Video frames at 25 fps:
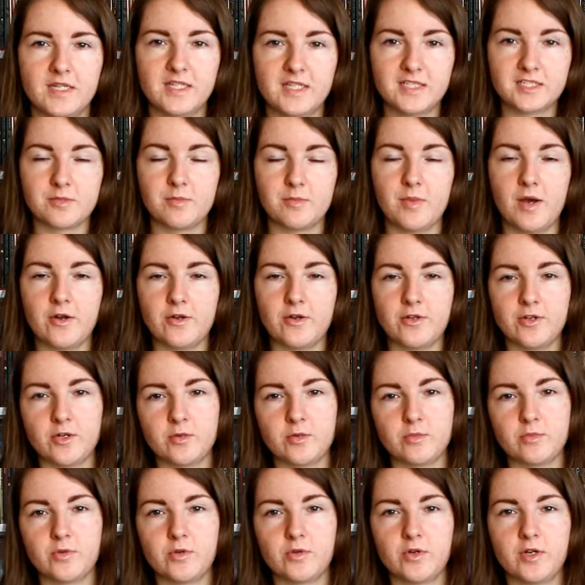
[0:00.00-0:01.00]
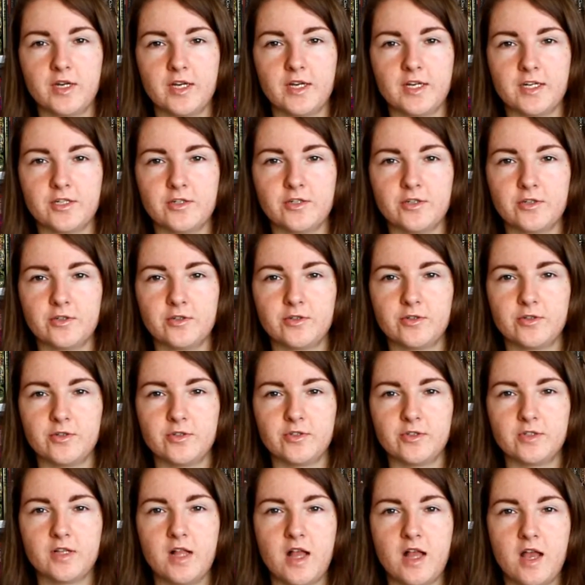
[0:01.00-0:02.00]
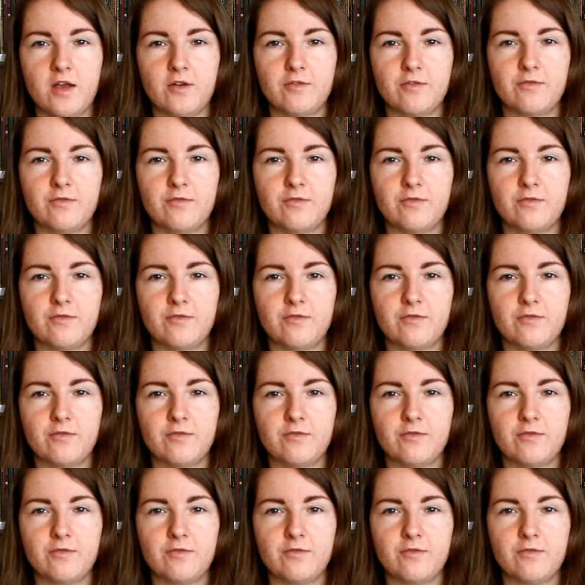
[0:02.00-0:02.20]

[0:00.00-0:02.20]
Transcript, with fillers: It's about a young boy and a young girl